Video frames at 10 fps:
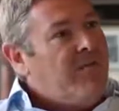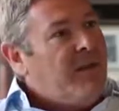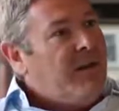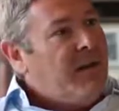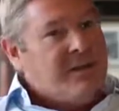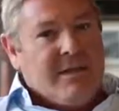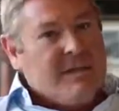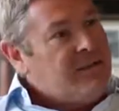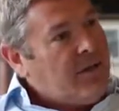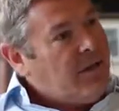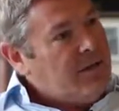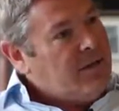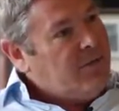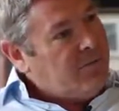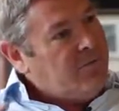realize that it's not
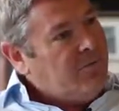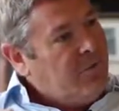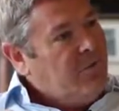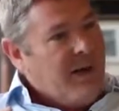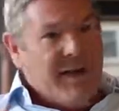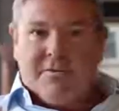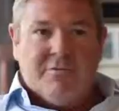easy to go back